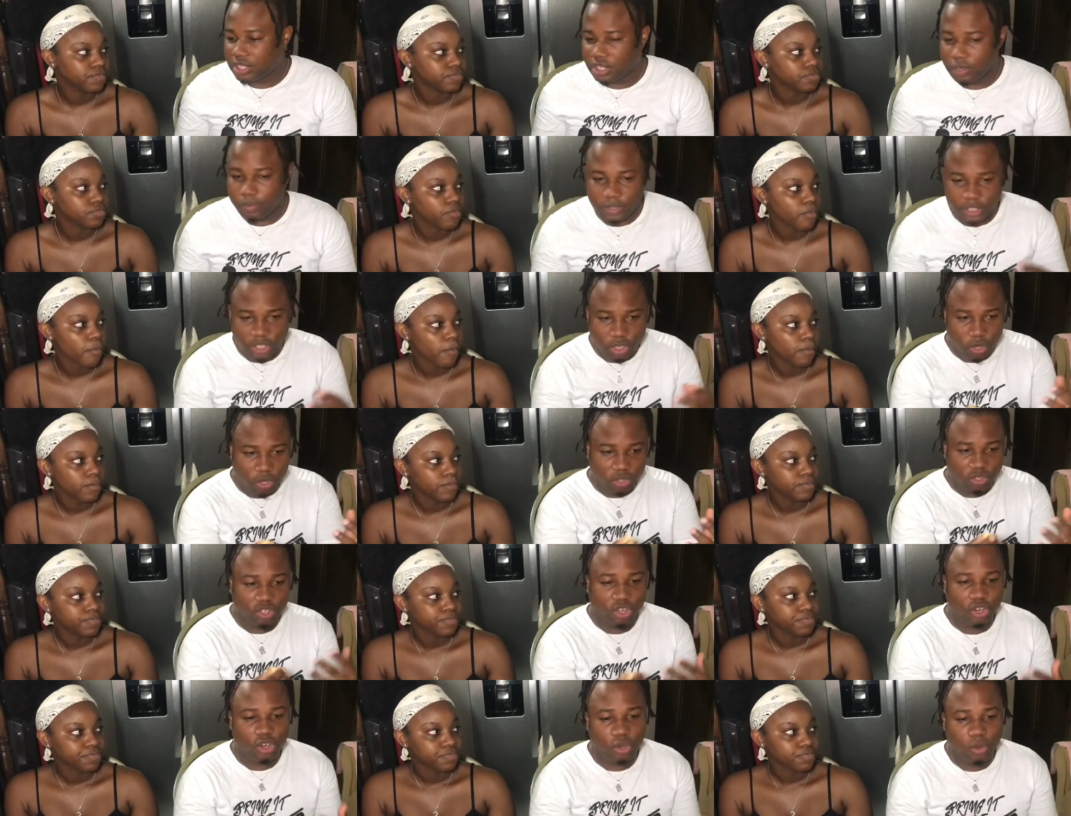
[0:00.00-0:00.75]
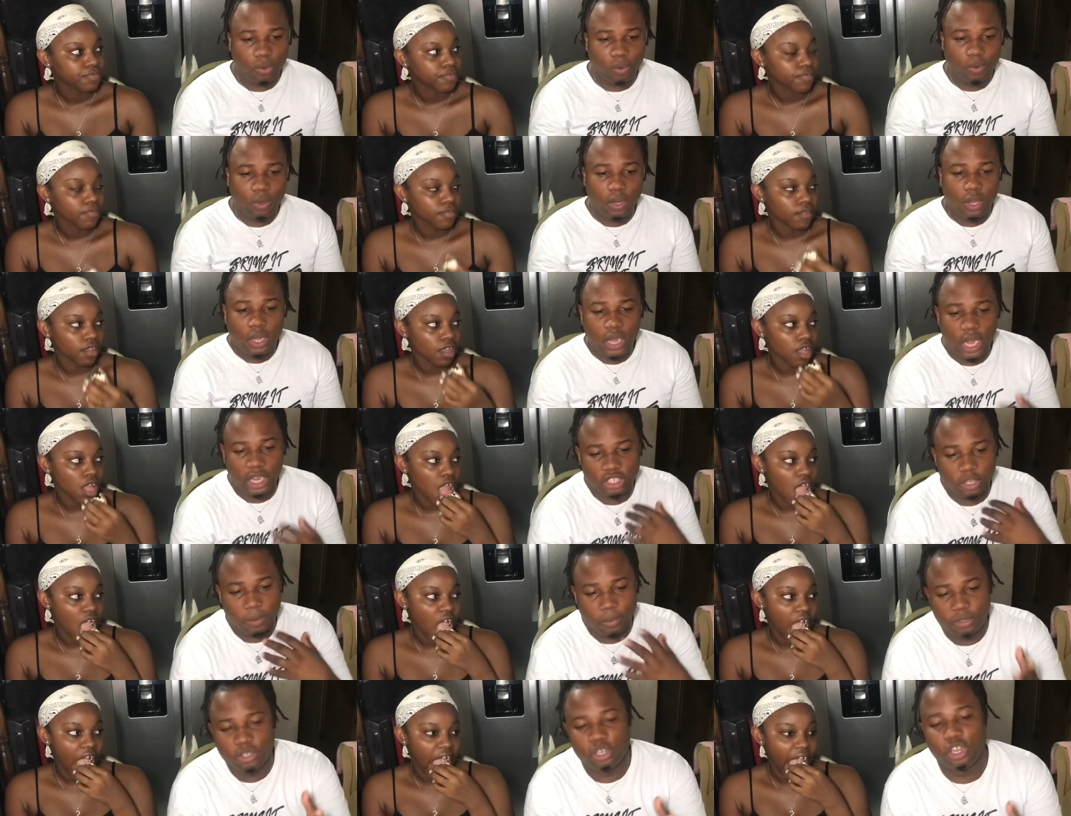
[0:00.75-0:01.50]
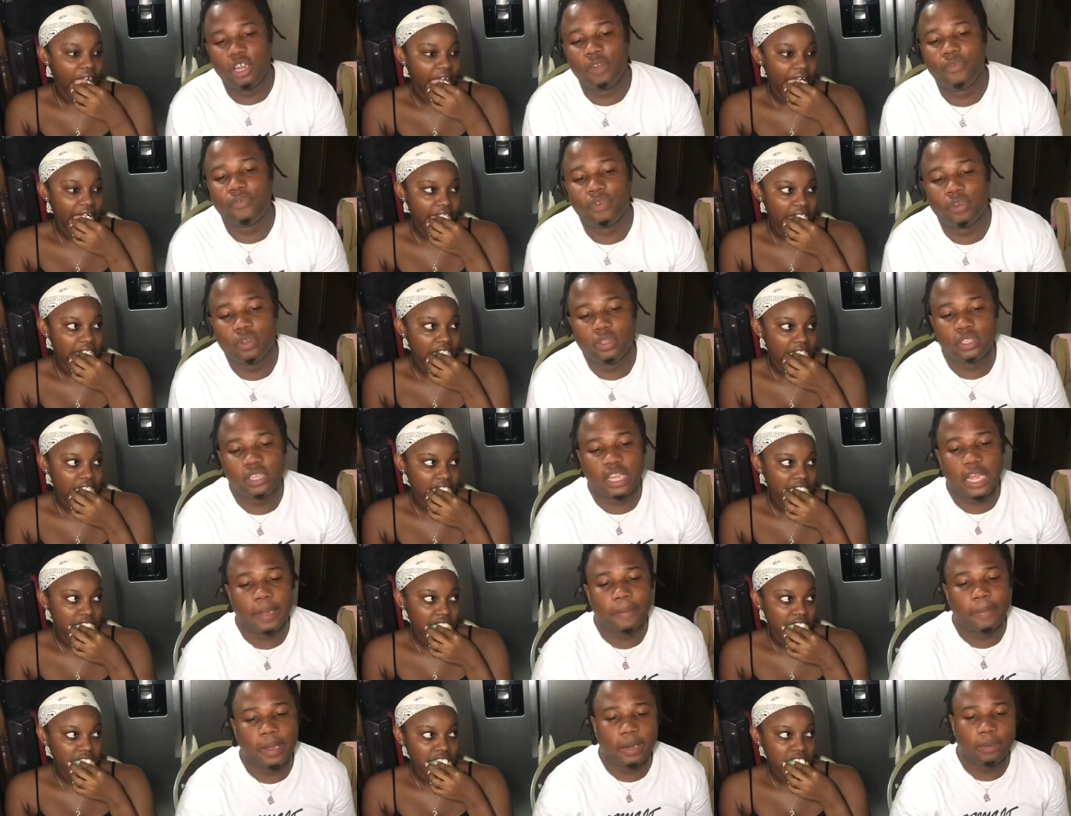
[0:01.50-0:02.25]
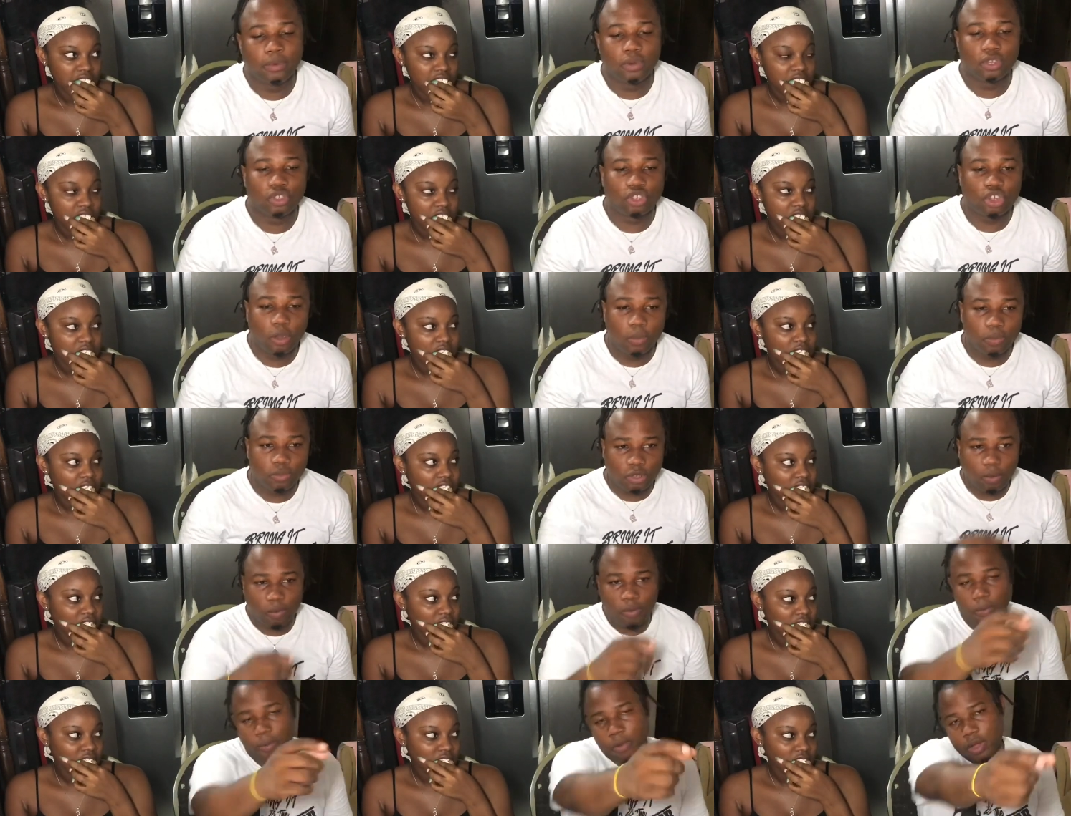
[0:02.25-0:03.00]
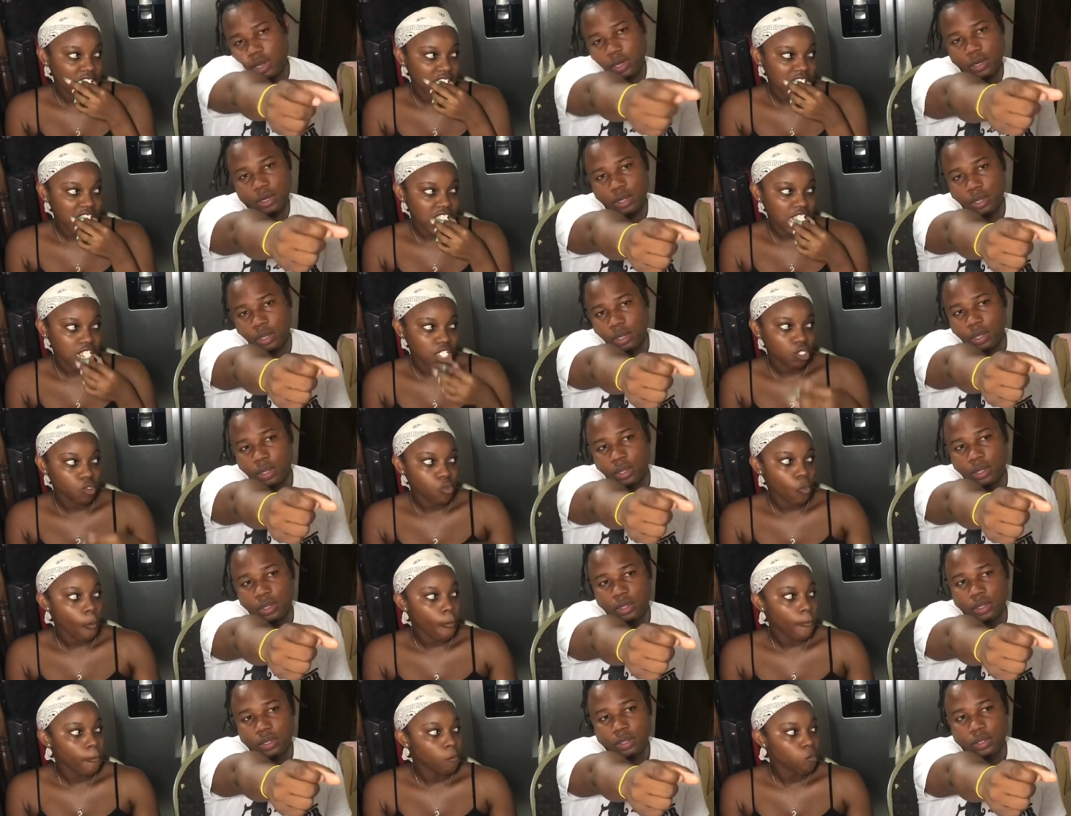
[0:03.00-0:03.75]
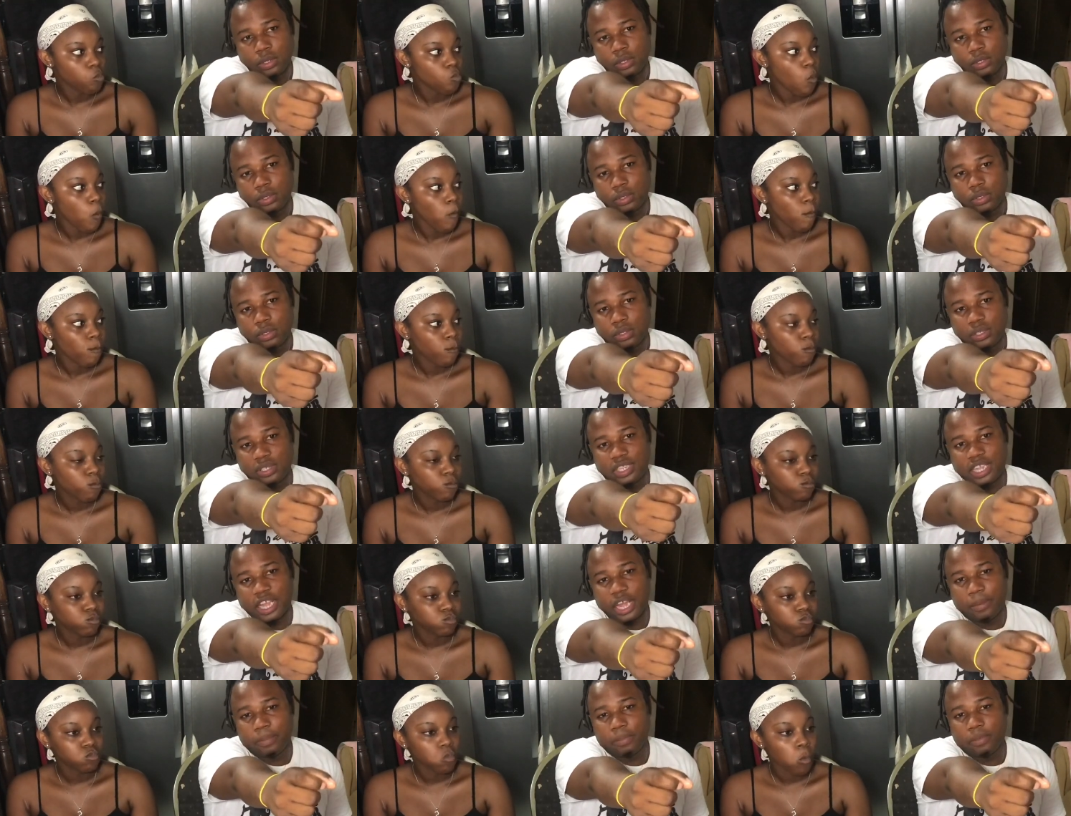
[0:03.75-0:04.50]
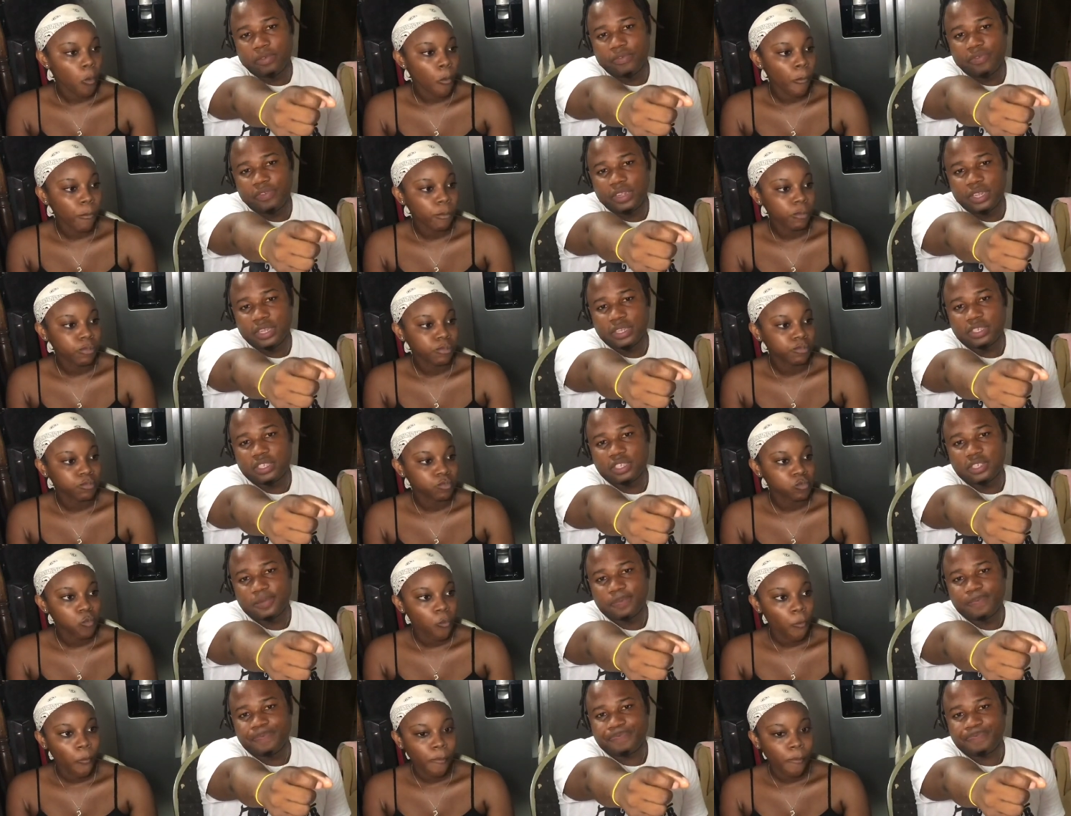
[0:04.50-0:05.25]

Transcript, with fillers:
Speaker 1: see them sit down so now, mm-hmm. and some say in front time, and it just comes a woman, scan my face,